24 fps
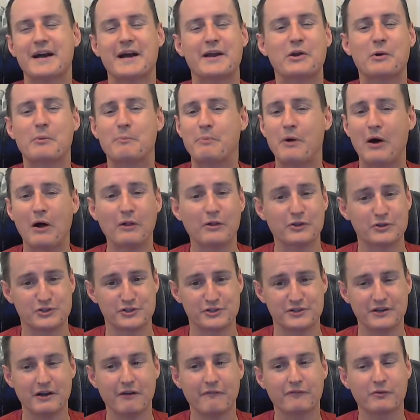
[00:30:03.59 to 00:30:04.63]
I don't polish
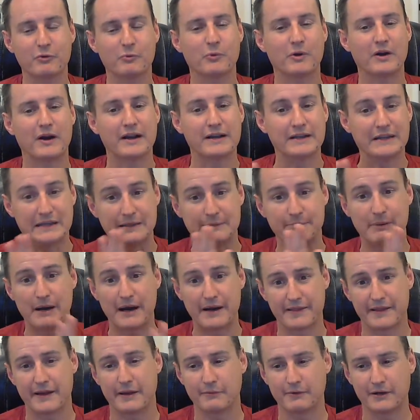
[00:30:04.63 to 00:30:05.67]
enough to where I need to
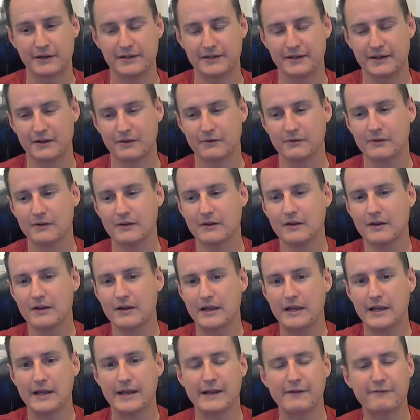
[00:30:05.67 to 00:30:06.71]
buy that right now.
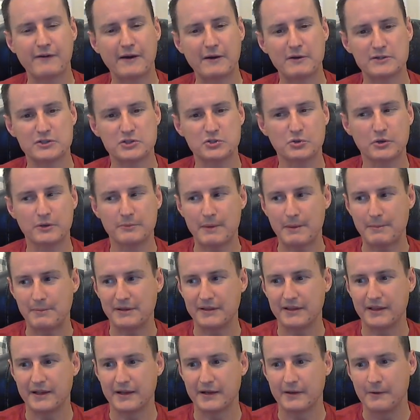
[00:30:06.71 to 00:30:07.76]
And if I was doing maybe
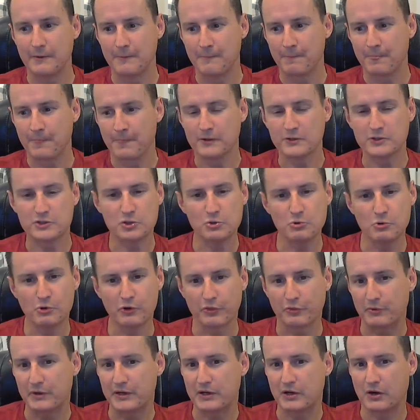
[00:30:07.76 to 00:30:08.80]
like 2 or
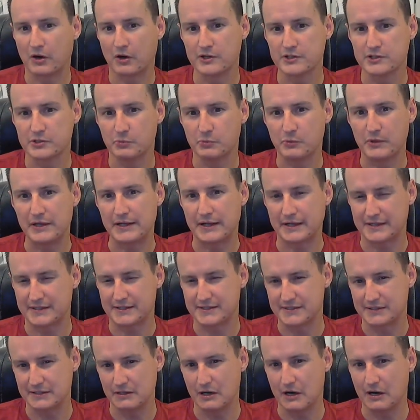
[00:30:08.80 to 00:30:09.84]
3 cars a week, I could
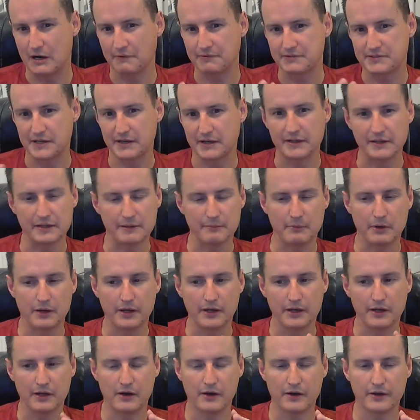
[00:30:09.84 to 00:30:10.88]
see offsetting the
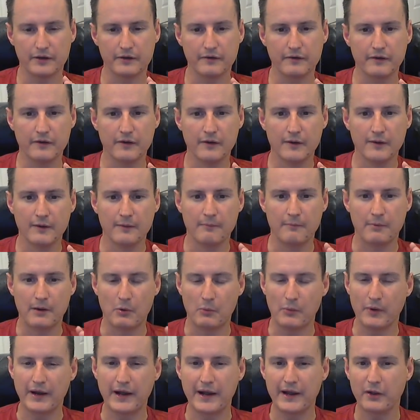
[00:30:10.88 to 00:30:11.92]
money on it. But
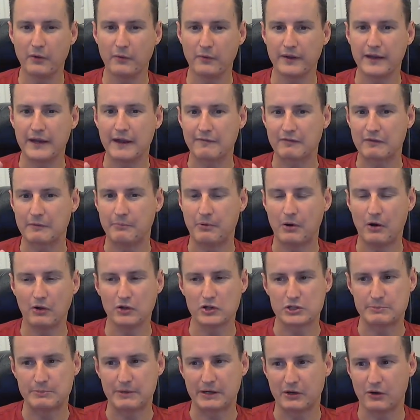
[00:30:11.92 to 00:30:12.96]
when I only have to
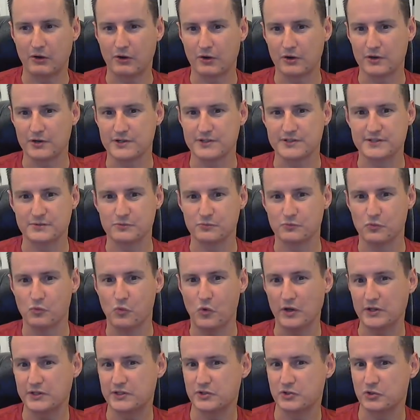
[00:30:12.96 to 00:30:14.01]
polish my cars
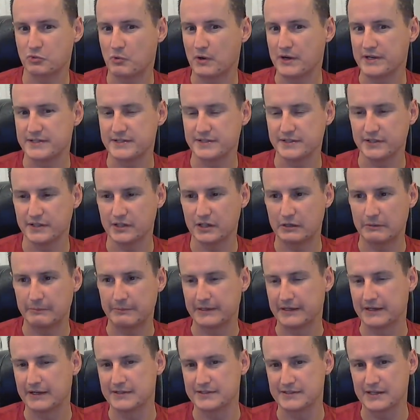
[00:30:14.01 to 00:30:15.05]
once or twice a year
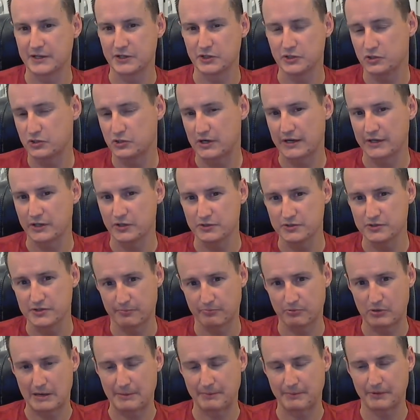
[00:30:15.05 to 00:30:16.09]
because I try and use the
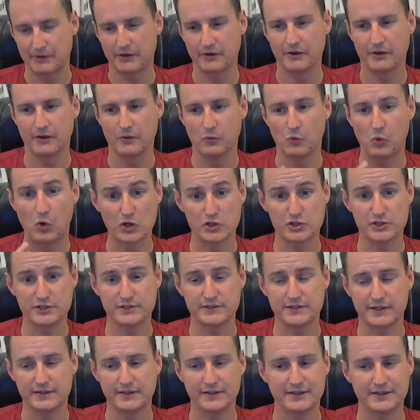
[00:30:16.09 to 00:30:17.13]
proper washing
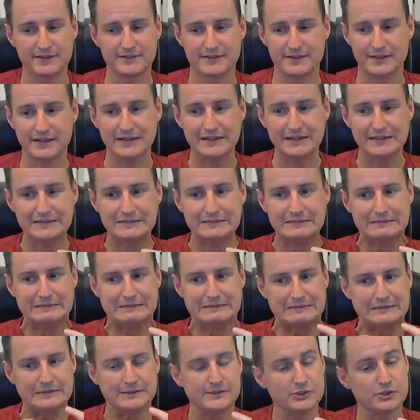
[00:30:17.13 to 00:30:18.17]
techniques, that
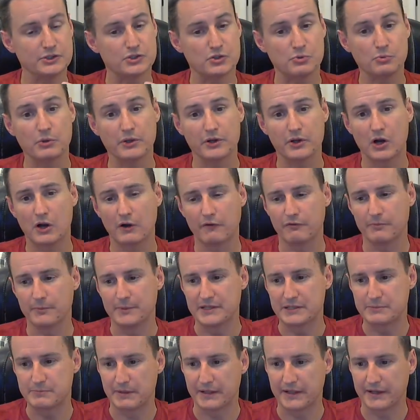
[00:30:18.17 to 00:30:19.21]
it's just really hard for me
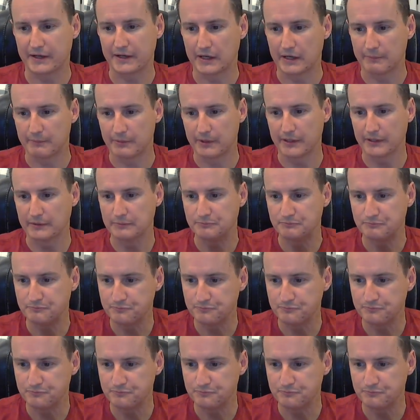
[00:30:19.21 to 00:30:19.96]
to spend that kind of money.